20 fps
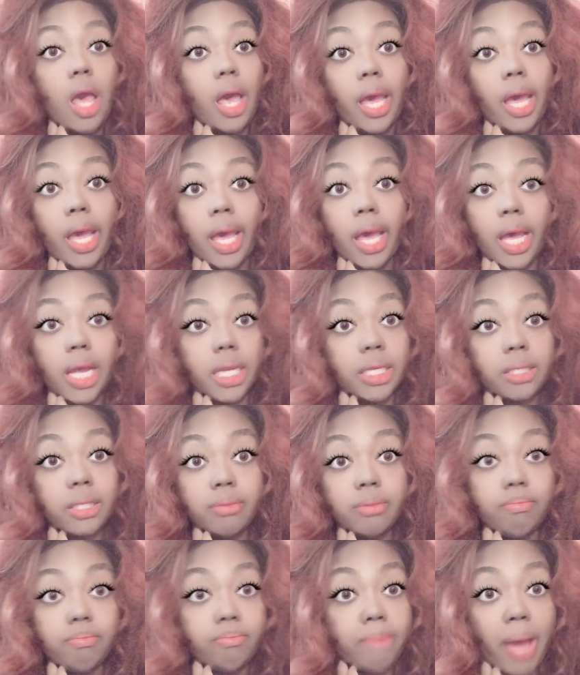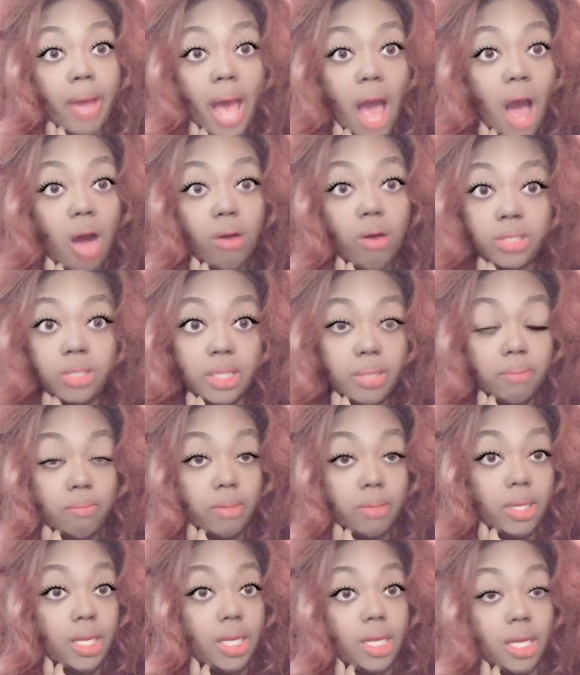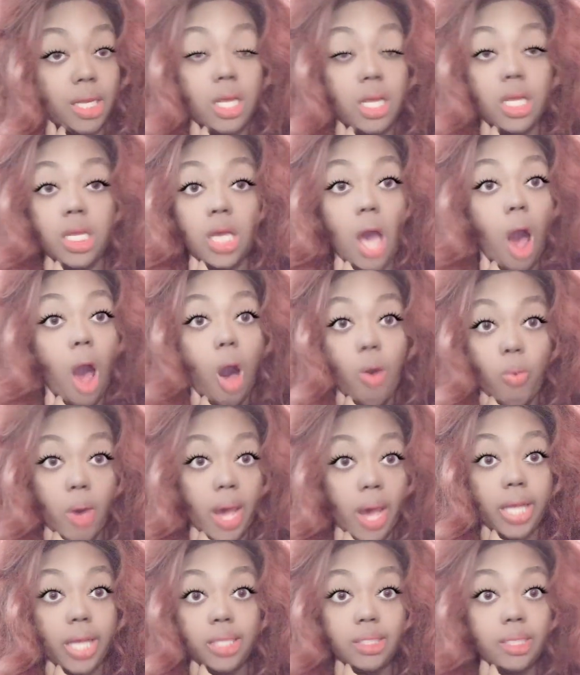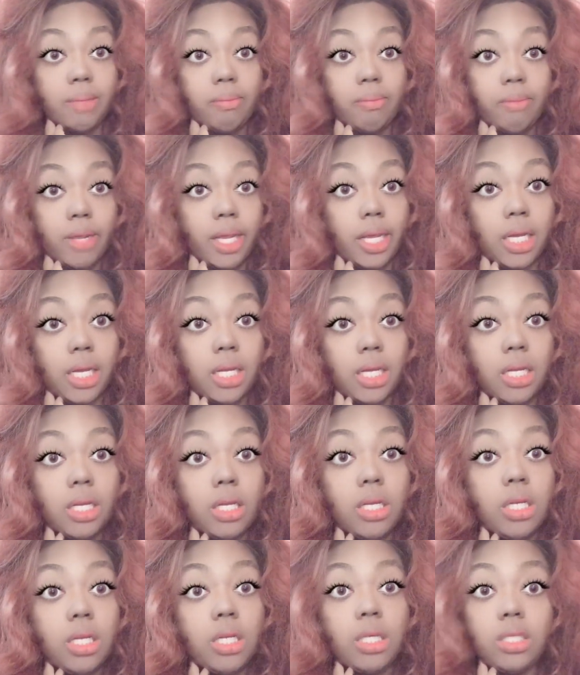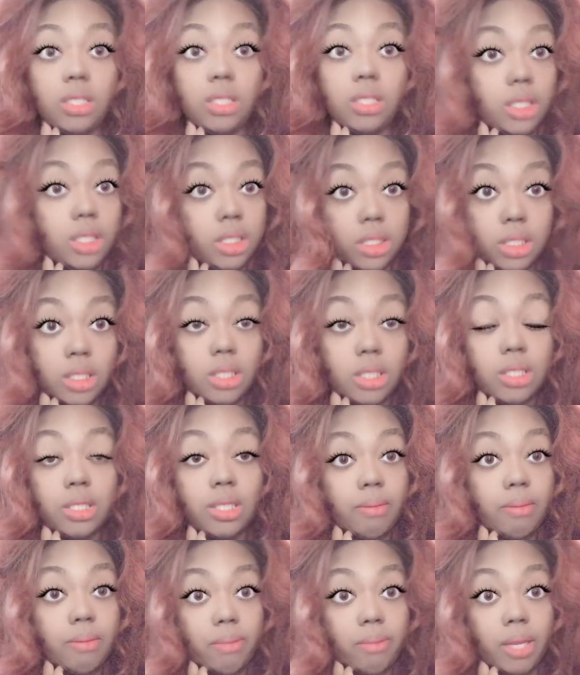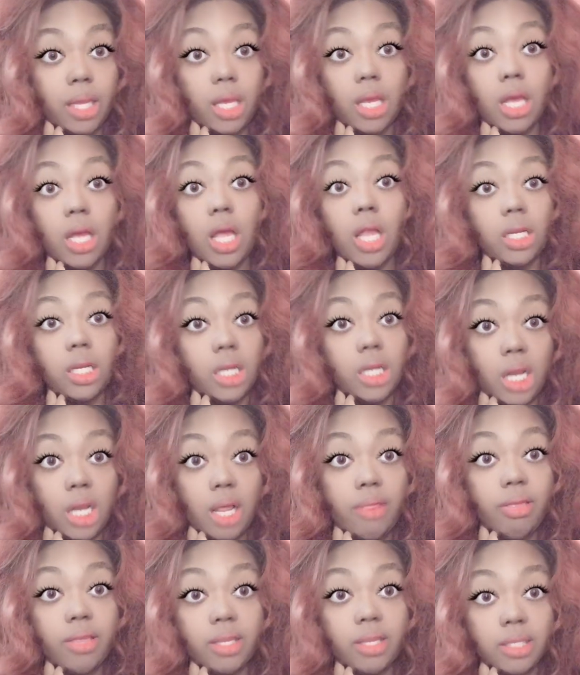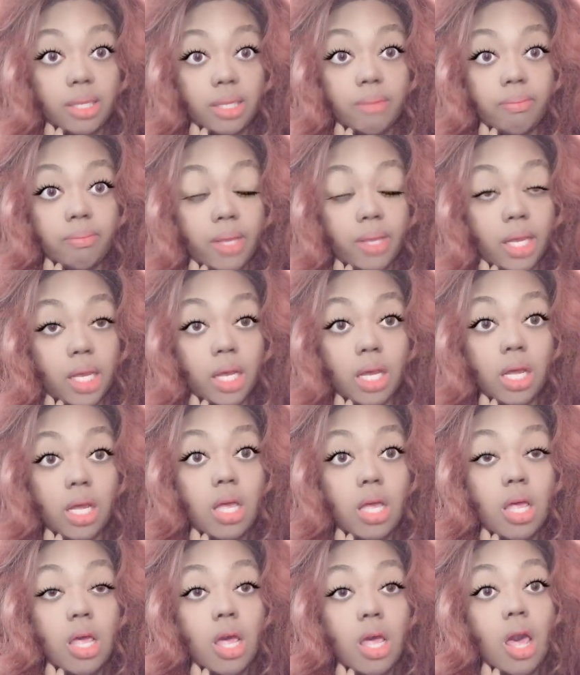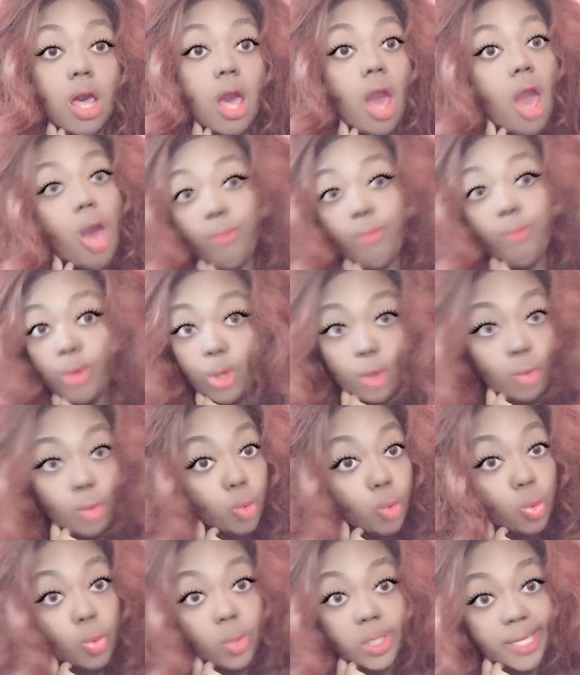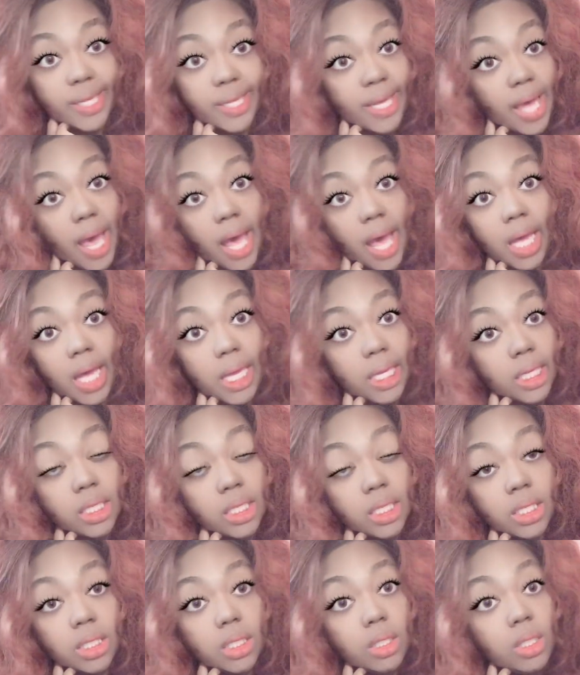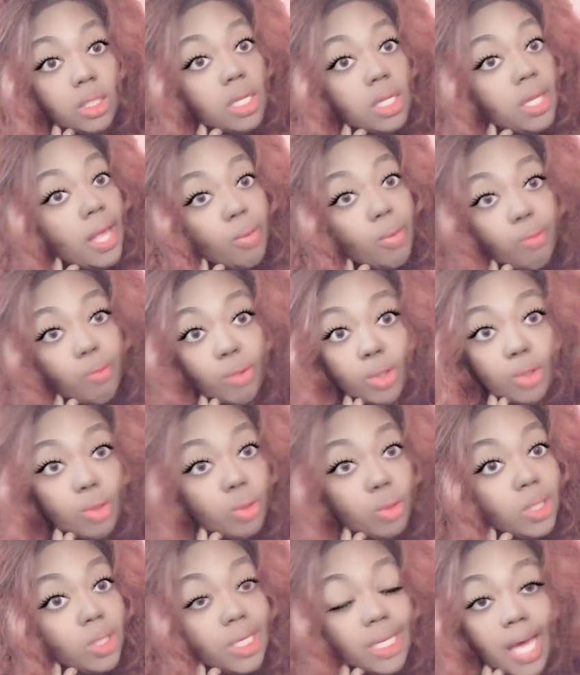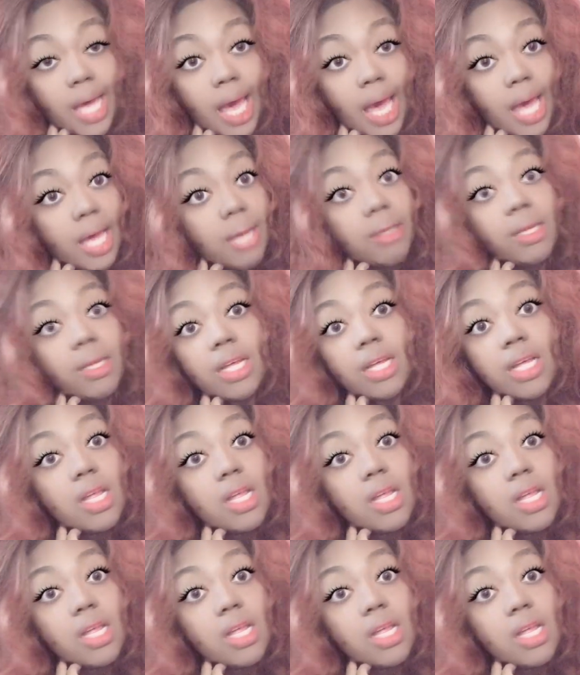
And Bow's in me, Yahweh's in me, Jesus is in me, Lilith is in me and we're cool in the game. Like we're cool in the game.